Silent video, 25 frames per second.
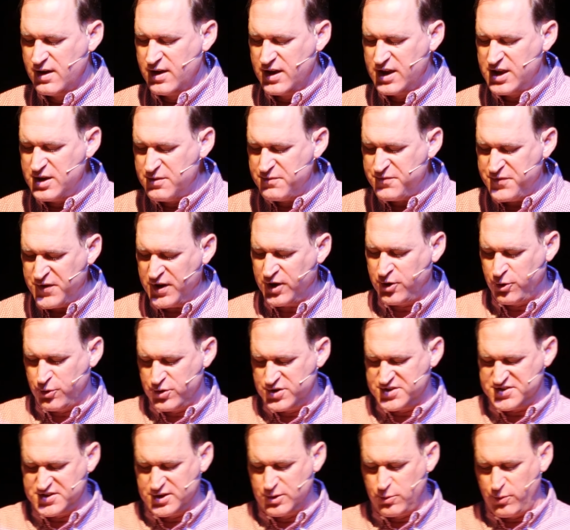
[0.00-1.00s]
He
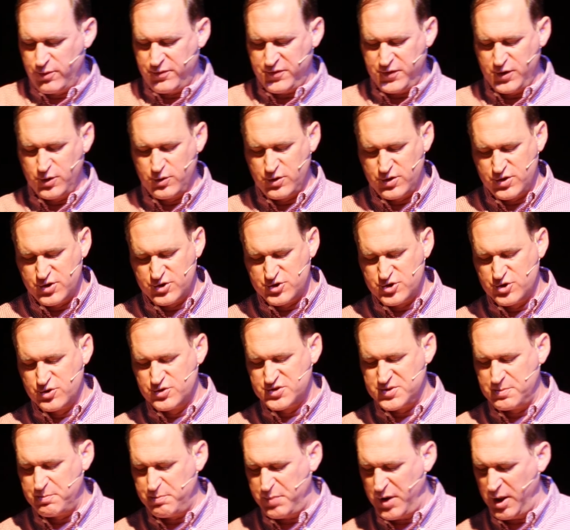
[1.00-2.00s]
vigorously refuted the
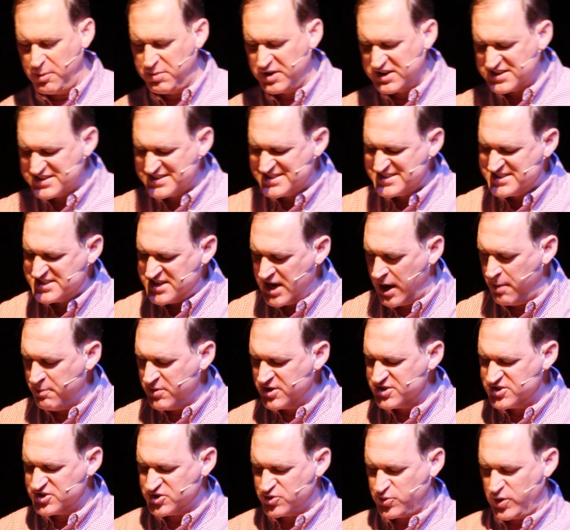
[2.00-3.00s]
Jews in public,
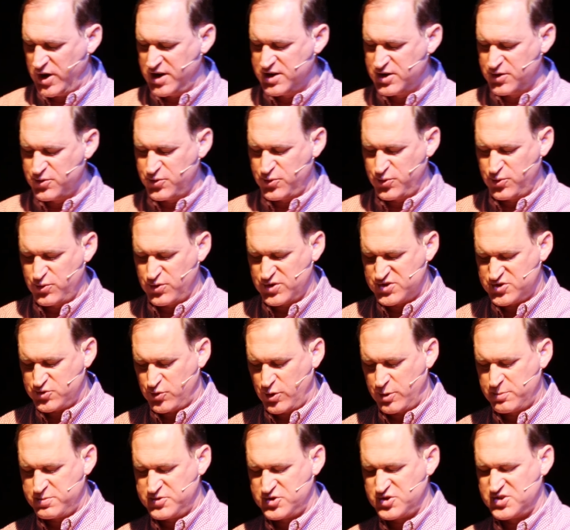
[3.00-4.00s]
demonstrating through the
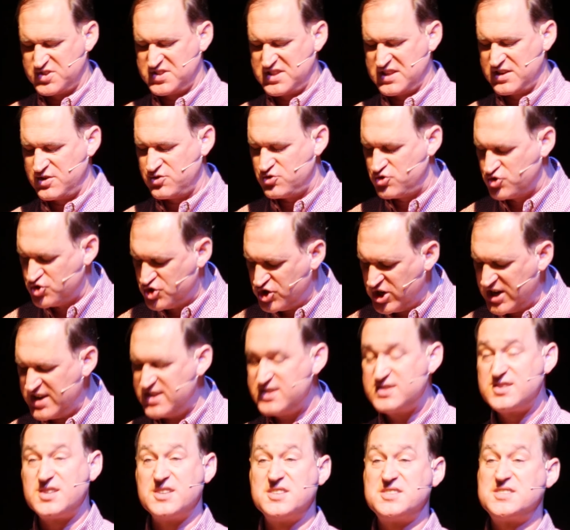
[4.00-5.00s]
scriptures that
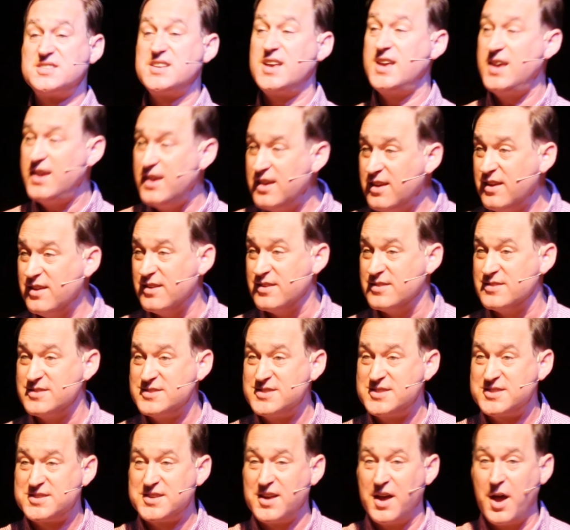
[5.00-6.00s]
Jesus
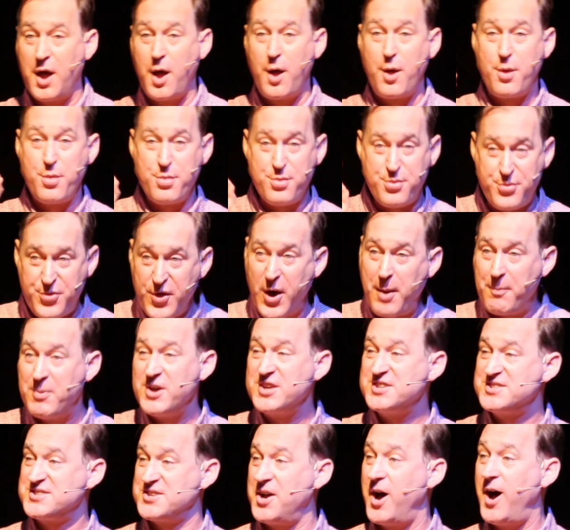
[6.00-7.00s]
is the
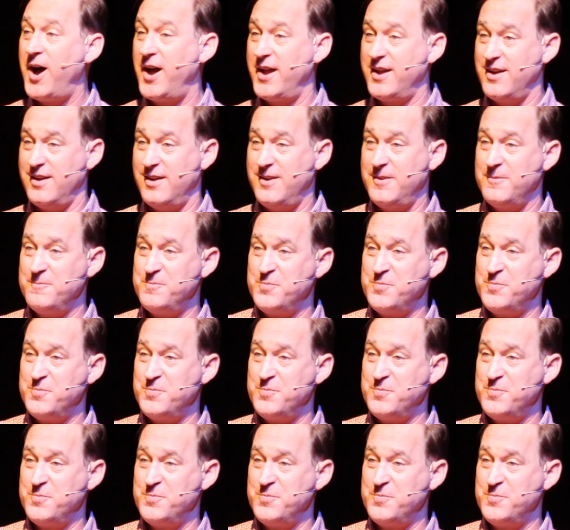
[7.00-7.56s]
Messiah.